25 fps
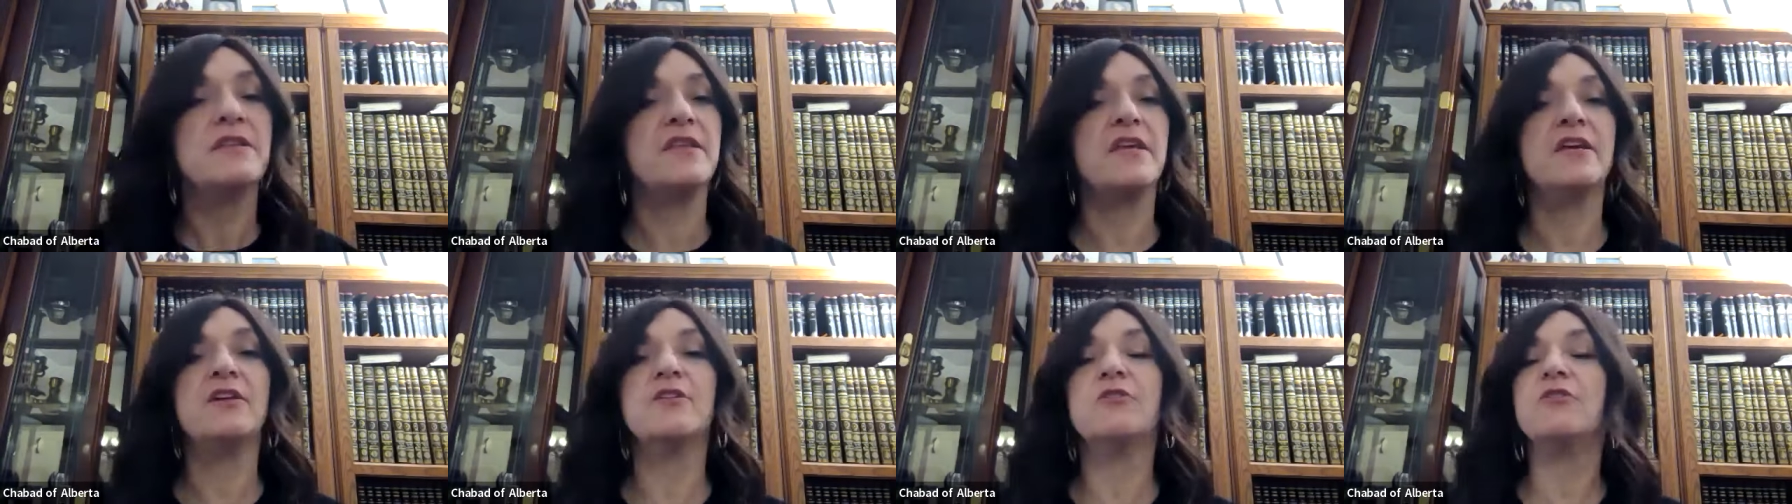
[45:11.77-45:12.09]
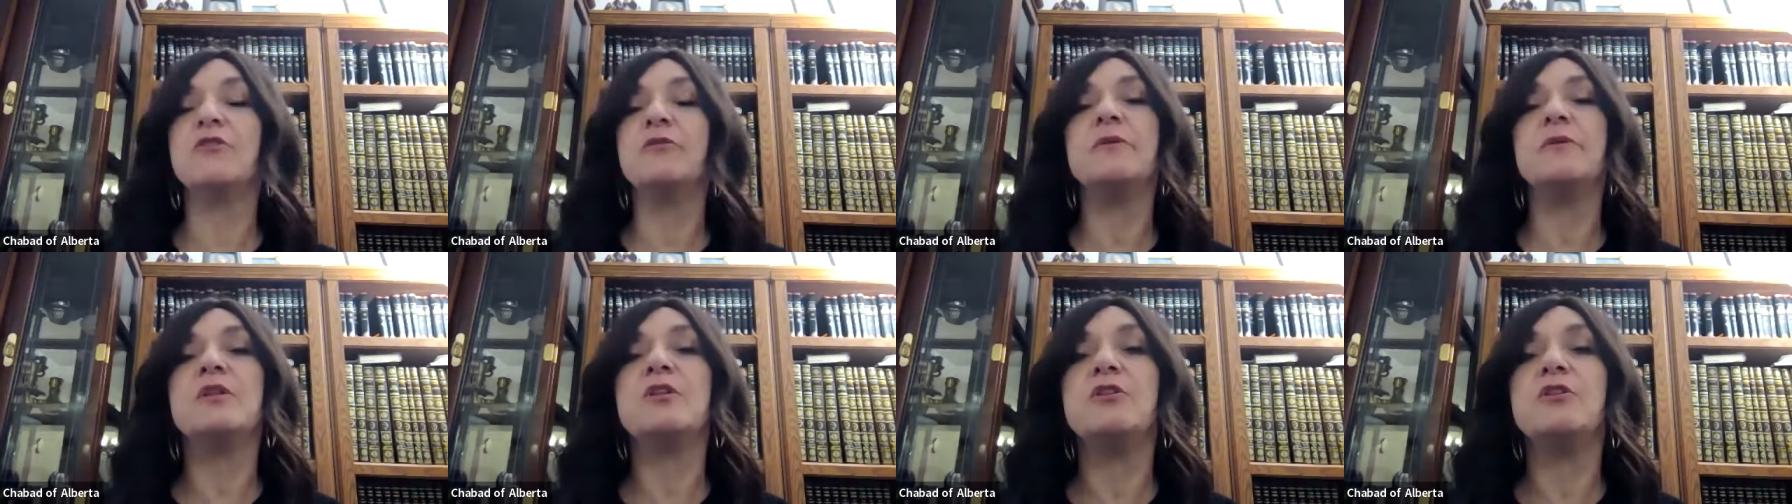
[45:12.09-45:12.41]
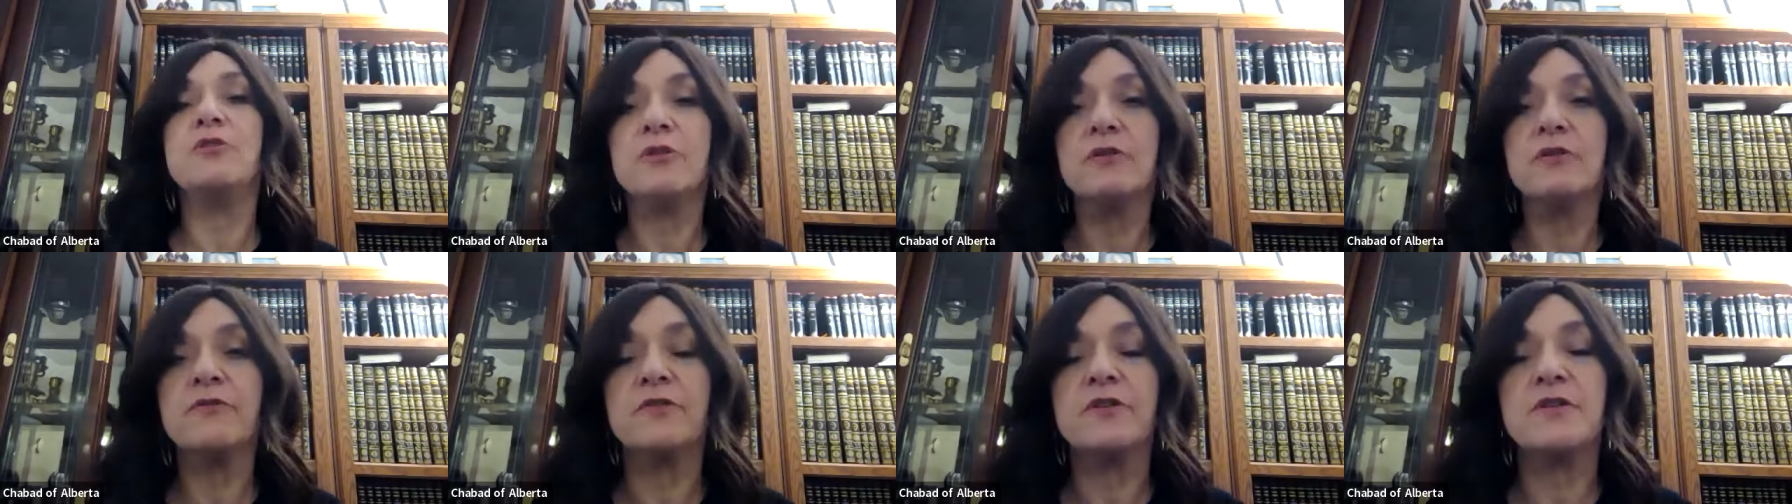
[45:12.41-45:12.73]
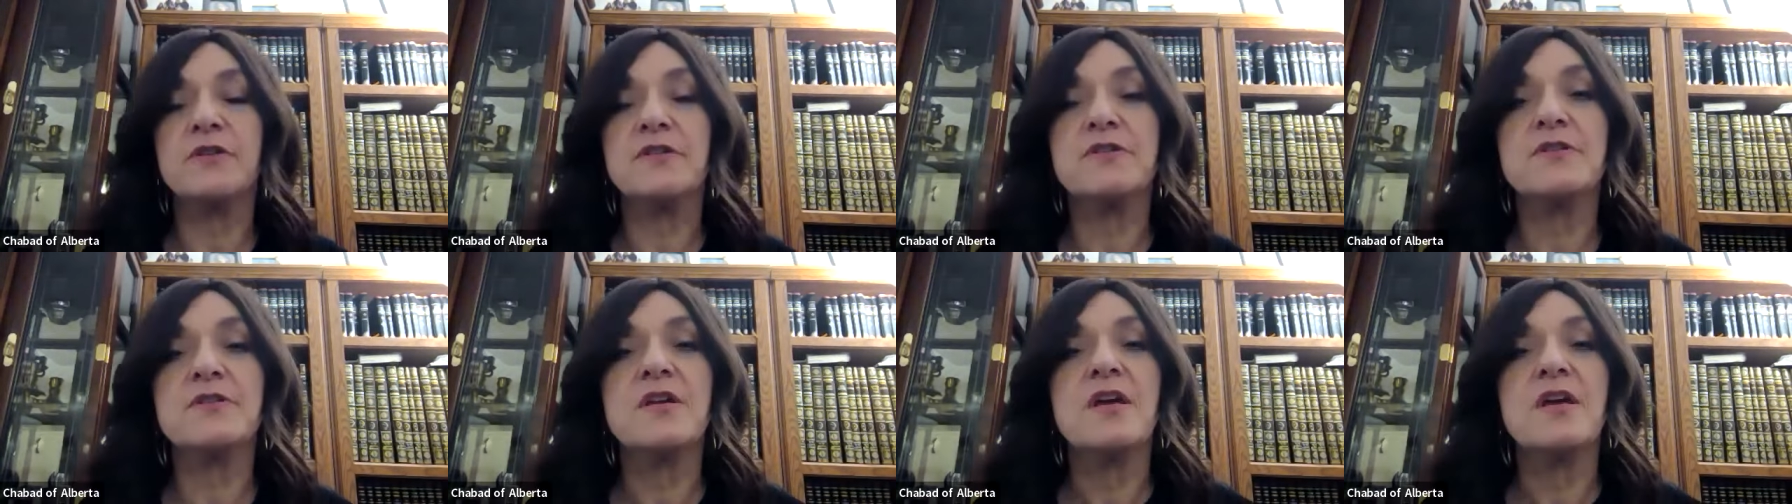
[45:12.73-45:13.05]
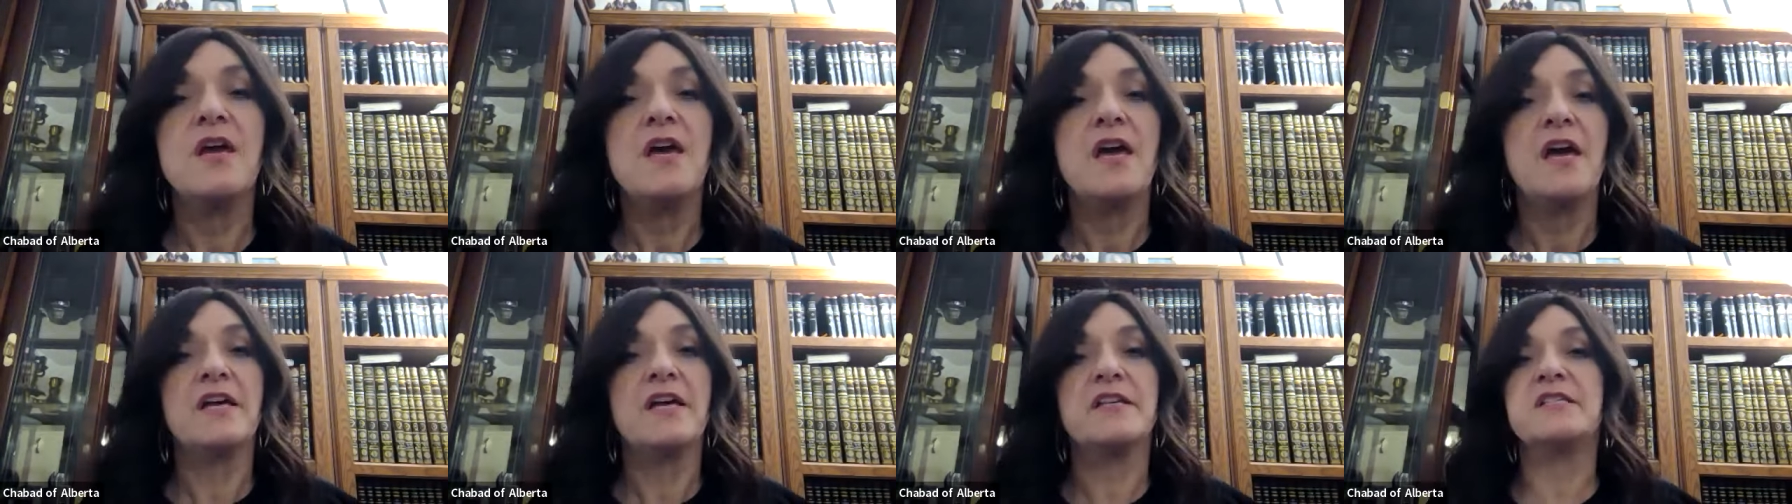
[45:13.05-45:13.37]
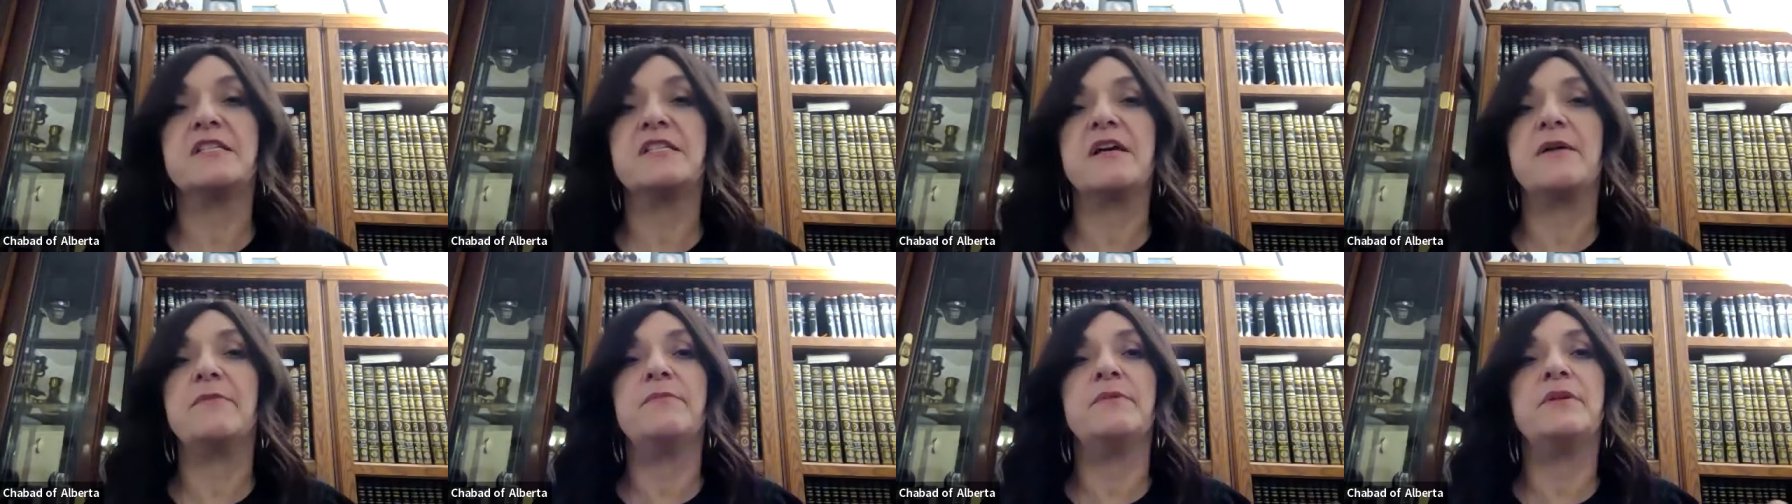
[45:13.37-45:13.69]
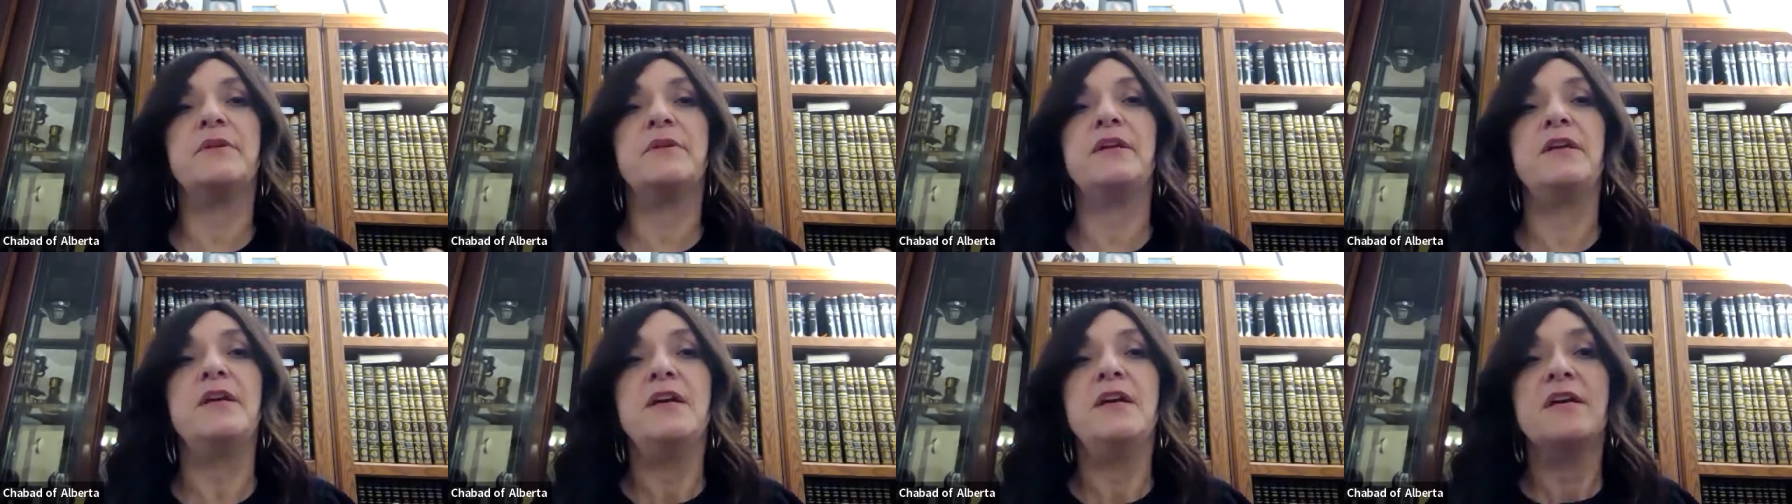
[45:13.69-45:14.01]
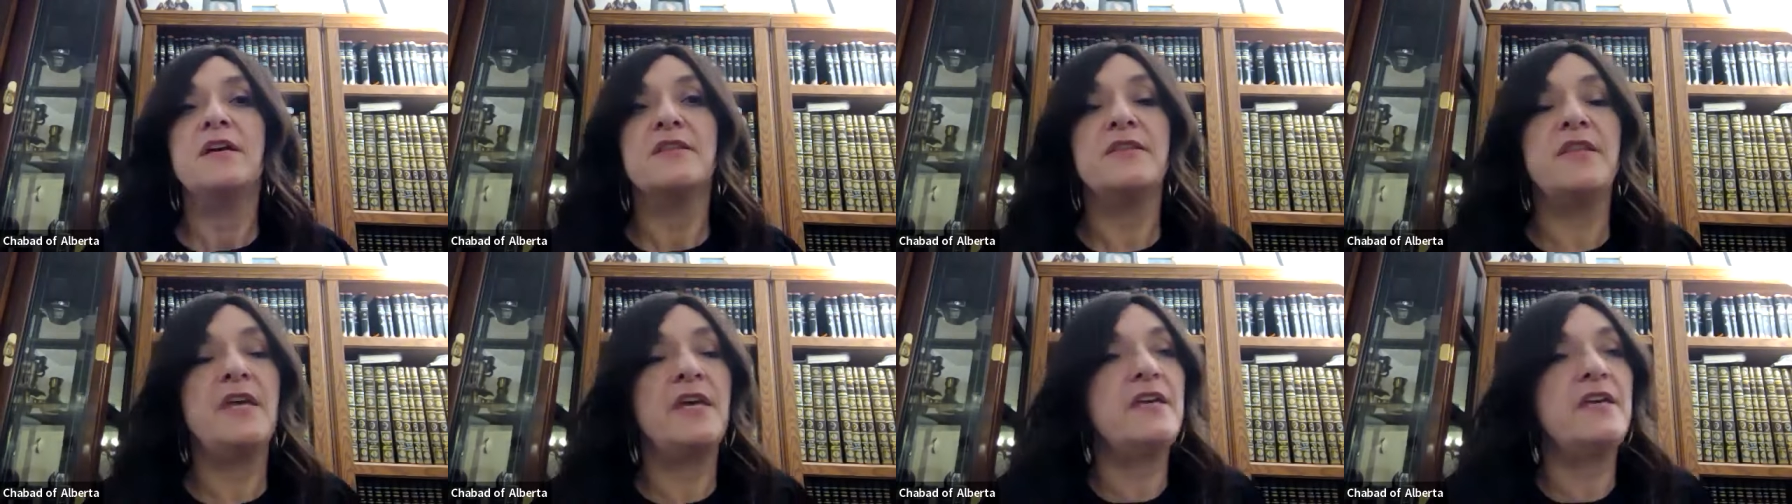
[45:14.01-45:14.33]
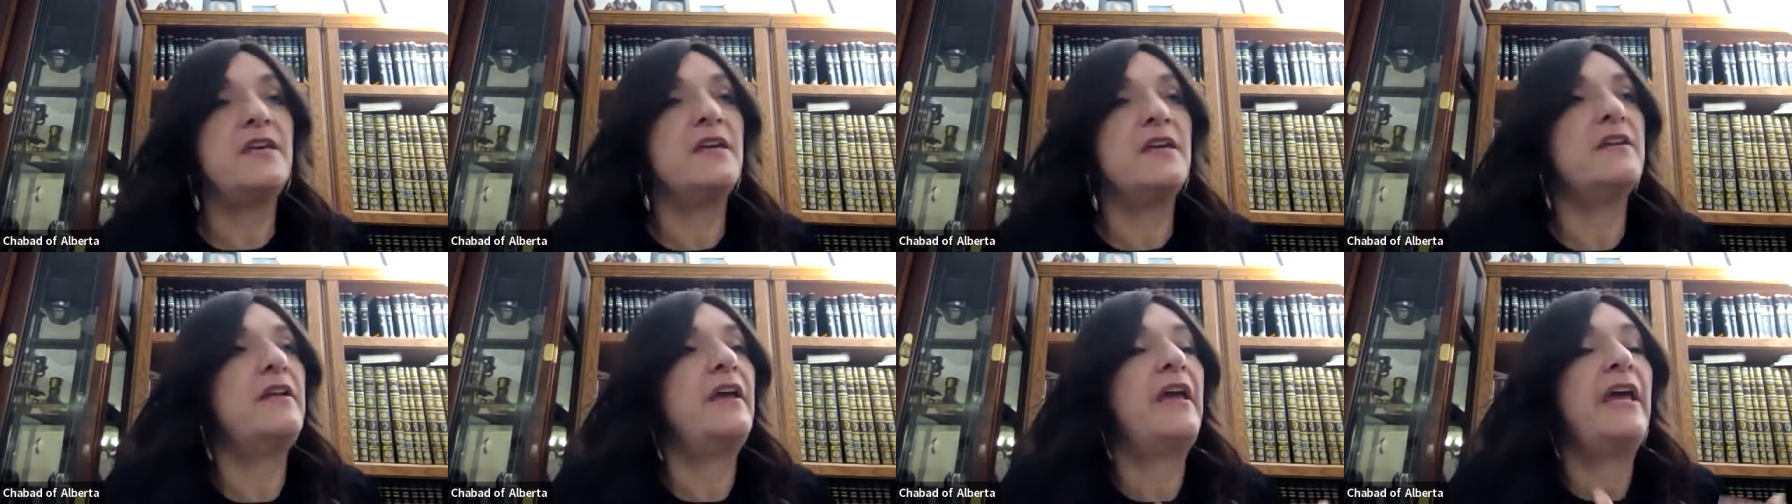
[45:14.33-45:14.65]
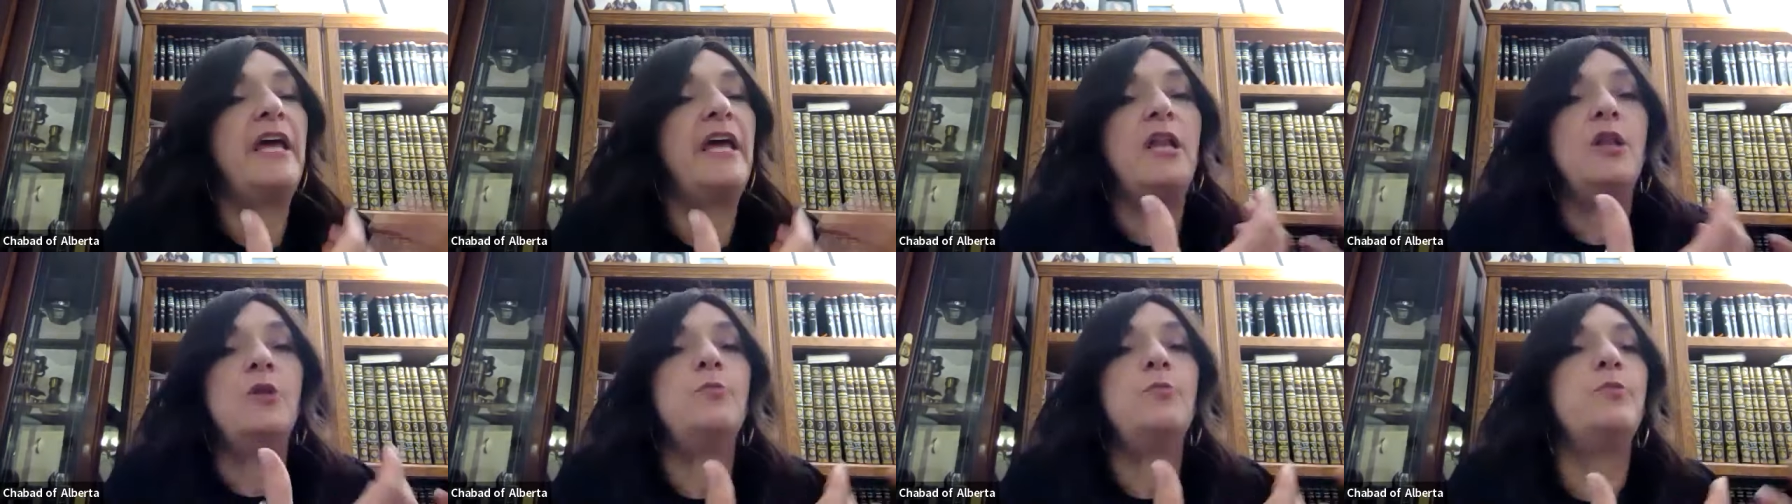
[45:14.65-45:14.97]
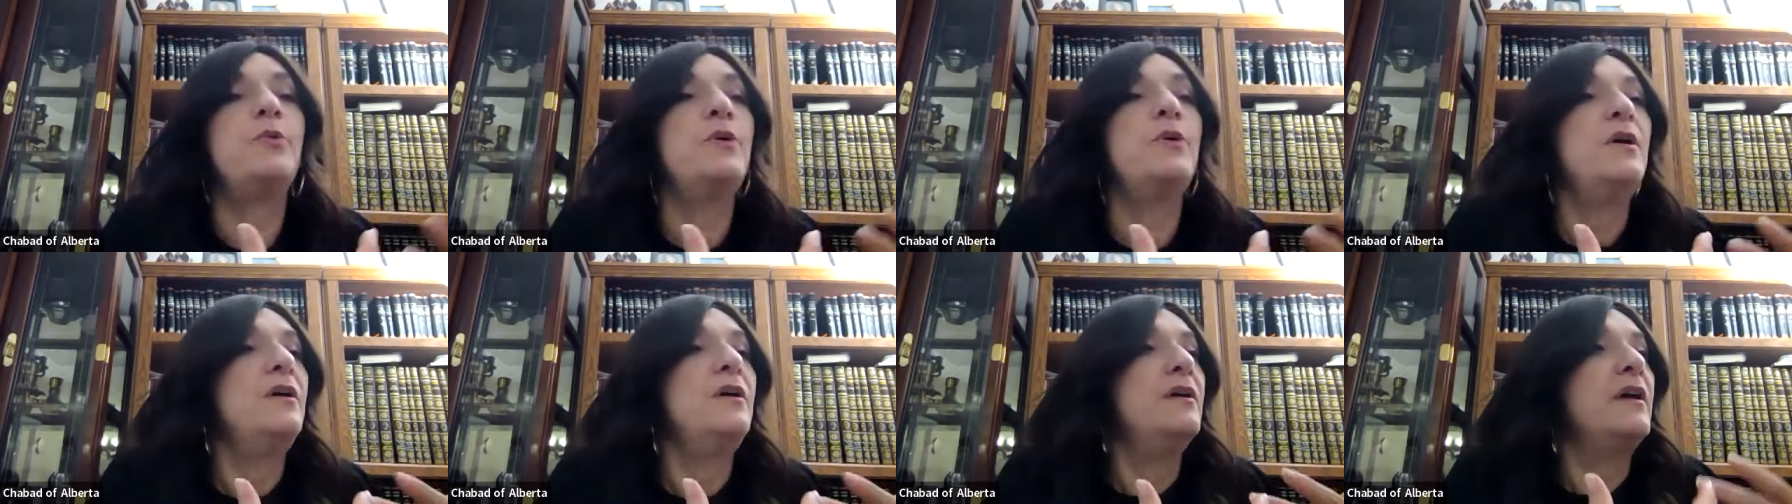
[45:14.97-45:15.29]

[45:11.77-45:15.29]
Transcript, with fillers: They can get nervous. It's somebody they can help